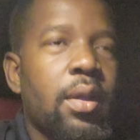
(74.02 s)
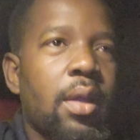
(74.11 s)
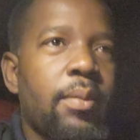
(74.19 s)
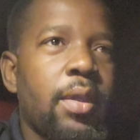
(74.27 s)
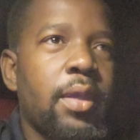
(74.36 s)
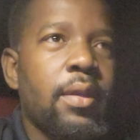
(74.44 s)

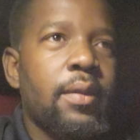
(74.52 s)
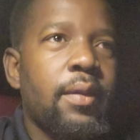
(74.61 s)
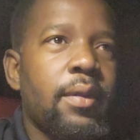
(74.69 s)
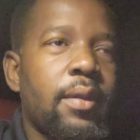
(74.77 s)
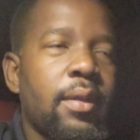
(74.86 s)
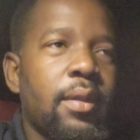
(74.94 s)
I mean,
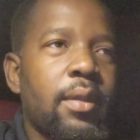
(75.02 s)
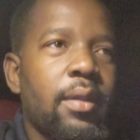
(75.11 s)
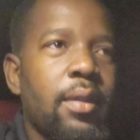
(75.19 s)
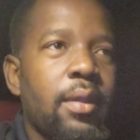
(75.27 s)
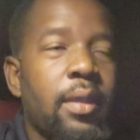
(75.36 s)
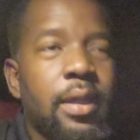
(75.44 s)

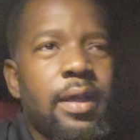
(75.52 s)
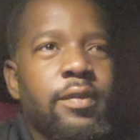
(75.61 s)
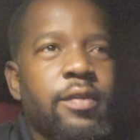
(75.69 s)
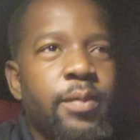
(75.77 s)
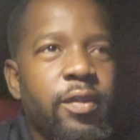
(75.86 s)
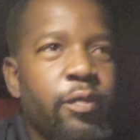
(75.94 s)
he
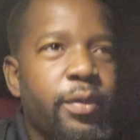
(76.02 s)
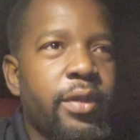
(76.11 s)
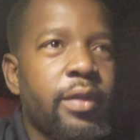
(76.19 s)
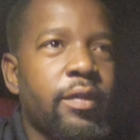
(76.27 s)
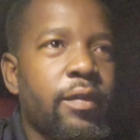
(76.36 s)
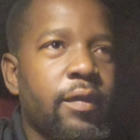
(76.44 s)
got some
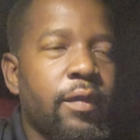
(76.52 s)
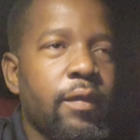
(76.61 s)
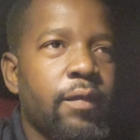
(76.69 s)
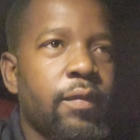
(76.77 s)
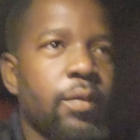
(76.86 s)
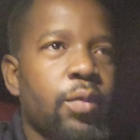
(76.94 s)
experience
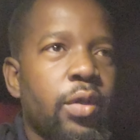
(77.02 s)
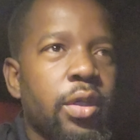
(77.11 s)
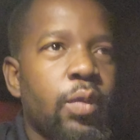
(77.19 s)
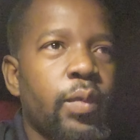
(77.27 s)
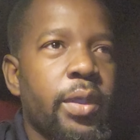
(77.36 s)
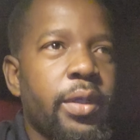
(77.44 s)
from
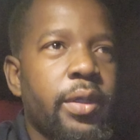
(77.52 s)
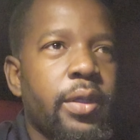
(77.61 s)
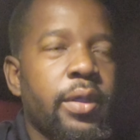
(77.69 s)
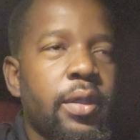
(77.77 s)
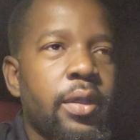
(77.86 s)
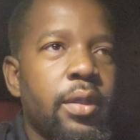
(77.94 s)
working with
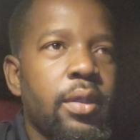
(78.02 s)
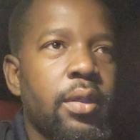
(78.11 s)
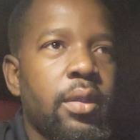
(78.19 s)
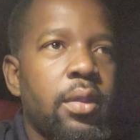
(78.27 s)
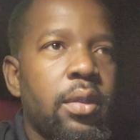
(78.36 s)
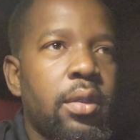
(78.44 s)
a
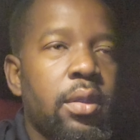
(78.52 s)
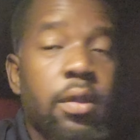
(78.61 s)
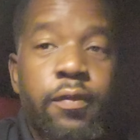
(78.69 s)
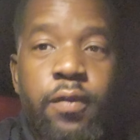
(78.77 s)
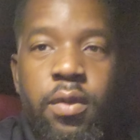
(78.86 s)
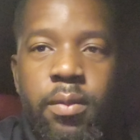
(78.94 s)

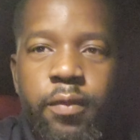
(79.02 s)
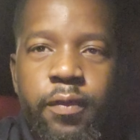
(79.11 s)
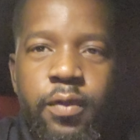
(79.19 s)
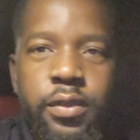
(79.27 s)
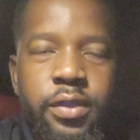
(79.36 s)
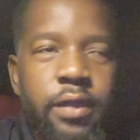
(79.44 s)
a former
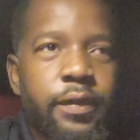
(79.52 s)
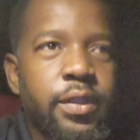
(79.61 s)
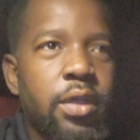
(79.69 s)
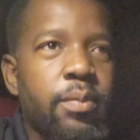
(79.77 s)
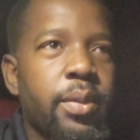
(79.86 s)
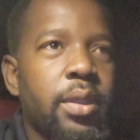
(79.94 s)
food
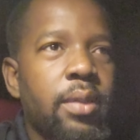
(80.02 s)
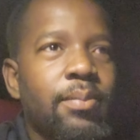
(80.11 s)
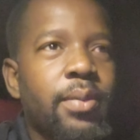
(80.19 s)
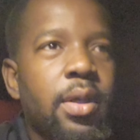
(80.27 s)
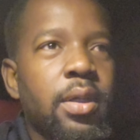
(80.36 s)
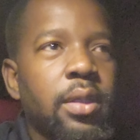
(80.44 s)
service company,
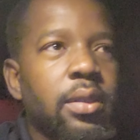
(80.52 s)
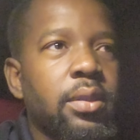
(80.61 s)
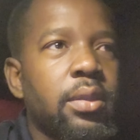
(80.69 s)
but